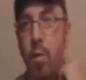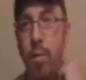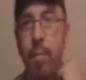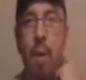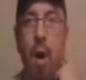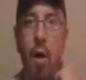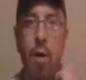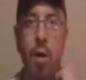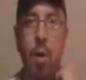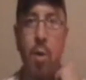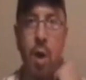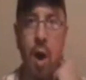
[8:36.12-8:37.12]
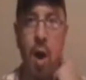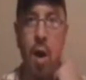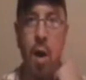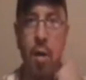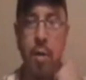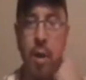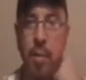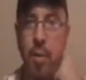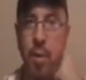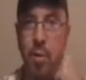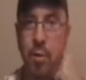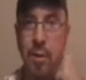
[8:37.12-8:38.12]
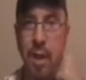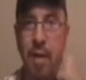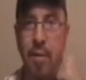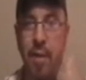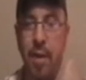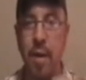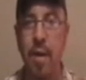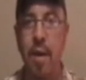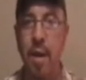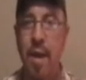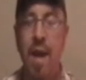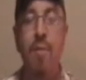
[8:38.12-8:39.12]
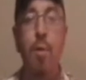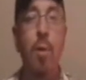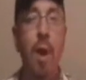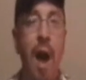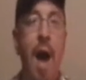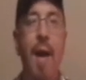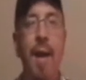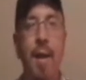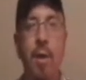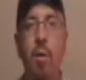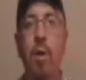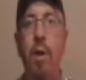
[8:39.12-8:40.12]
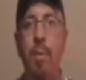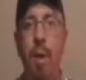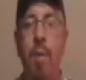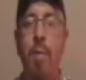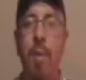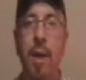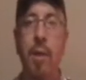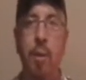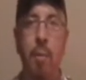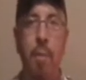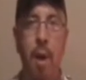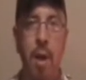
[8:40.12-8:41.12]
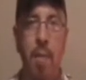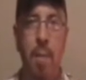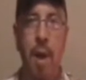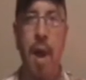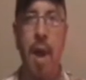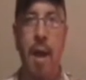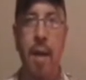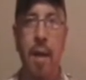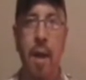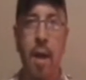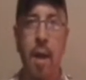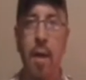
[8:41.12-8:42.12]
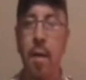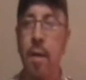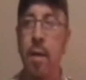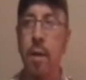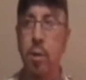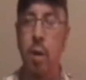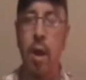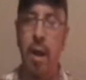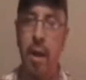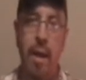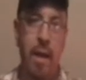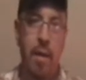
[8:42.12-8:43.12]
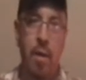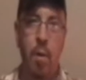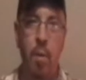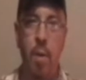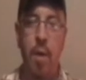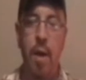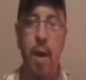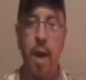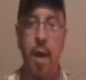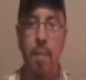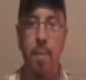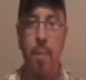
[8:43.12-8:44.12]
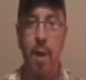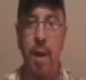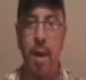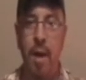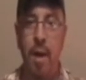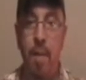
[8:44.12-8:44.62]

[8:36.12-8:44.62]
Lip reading: Mario Kart 007, if you got it, you could have probably made your money back trading it or whatnot. But